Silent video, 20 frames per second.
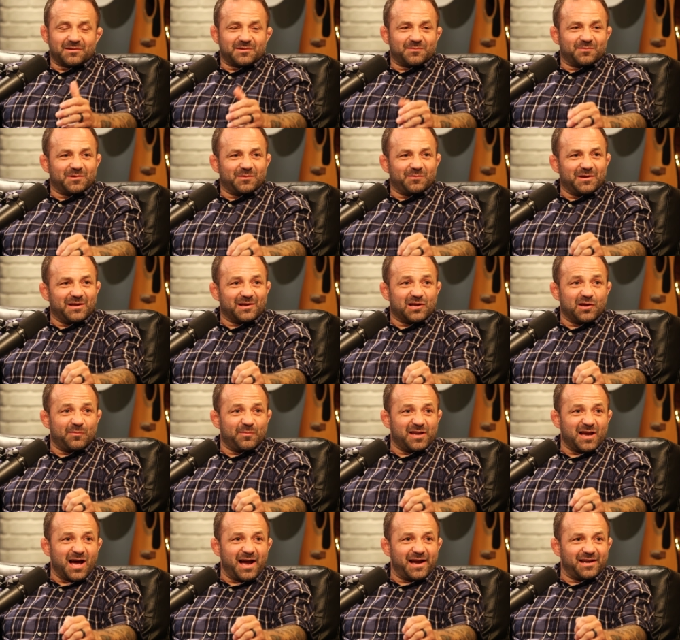it could be, it could
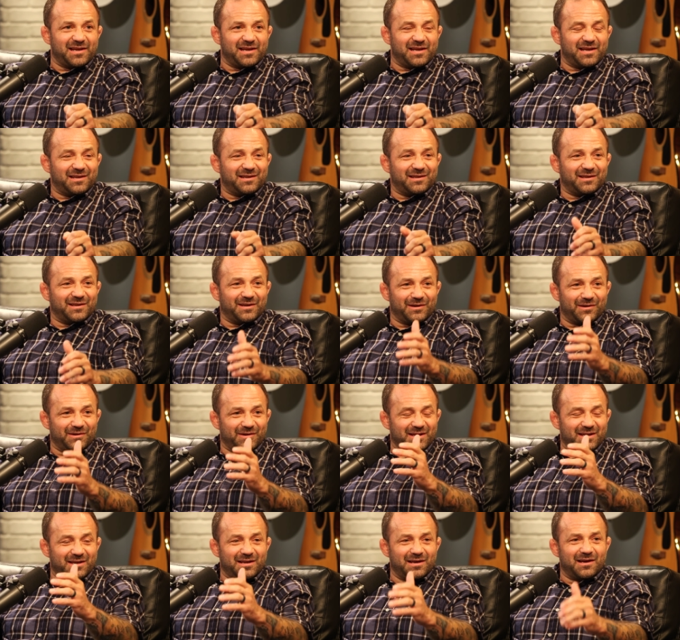be an IED. Yeah, you know,
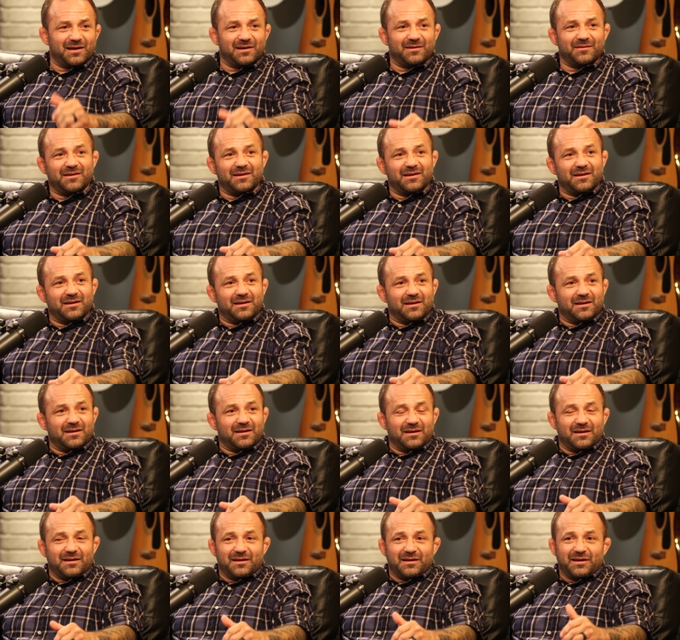and uh,
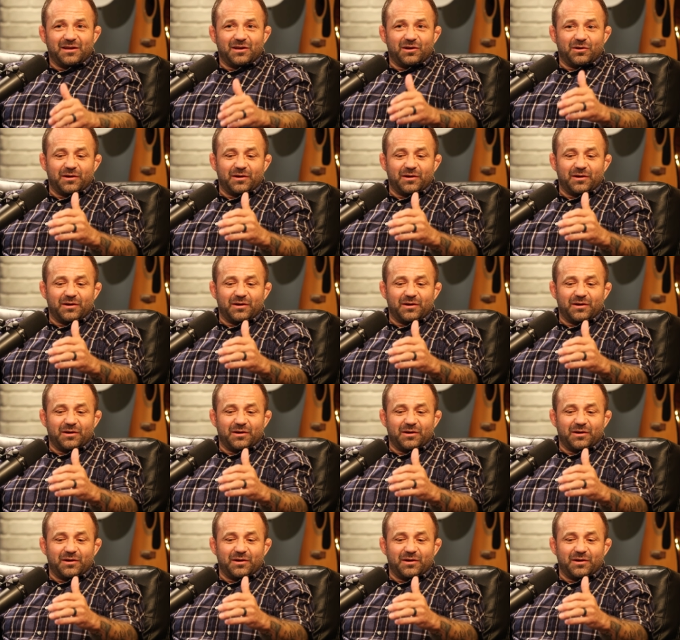you